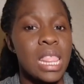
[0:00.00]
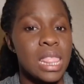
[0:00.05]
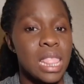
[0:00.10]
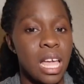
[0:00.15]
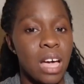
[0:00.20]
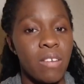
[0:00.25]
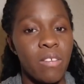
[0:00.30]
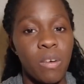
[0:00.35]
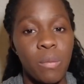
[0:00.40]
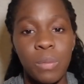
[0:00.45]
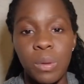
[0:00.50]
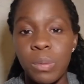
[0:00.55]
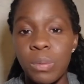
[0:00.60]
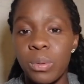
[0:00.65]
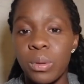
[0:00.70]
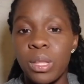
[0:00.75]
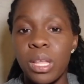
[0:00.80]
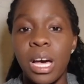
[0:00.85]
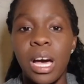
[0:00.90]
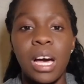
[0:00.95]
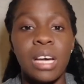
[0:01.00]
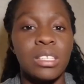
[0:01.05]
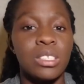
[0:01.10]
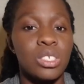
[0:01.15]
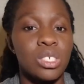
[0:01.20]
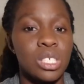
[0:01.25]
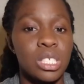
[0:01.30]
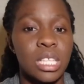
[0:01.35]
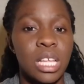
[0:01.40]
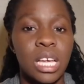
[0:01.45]
Now for people that are
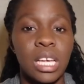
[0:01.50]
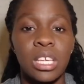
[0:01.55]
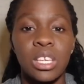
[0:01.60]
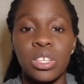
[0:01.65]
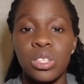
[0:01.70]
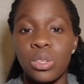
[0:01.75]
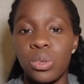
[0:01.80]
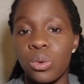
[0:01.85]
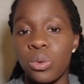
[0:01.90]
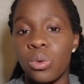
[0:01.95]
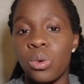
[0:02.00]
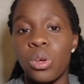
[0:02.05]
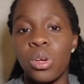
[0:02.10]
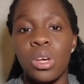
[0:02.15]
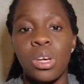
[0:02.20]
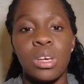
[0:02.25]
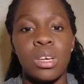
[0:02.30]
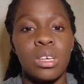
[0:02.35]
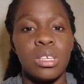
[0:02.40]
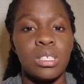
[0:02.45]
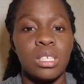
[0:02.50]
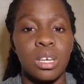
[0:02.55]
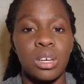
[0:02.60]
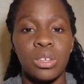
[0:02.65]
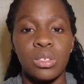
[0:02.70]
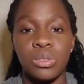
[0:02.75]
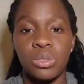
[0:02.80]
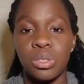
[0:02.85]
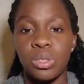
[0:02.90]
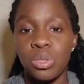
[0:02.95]
just like, you know,
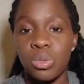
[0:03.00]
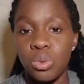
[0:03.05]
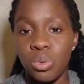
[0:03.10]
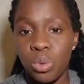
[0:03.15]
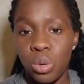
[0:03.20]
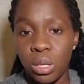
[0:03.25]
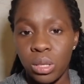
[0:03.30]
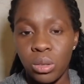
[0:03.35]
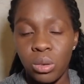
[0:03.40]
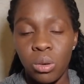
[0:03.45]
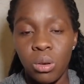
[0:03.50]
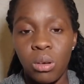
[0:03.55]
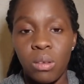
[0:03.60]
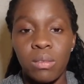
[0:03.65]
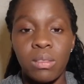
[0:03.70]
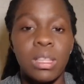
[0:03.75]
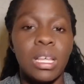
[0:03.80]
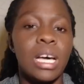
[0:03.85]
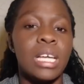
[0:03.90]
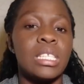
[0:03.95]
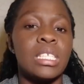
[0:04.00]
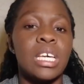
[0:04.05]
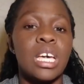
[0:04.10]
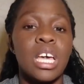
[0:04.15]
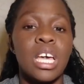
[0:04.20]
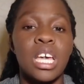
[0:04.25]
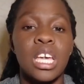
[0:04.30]
secondary school and all of that,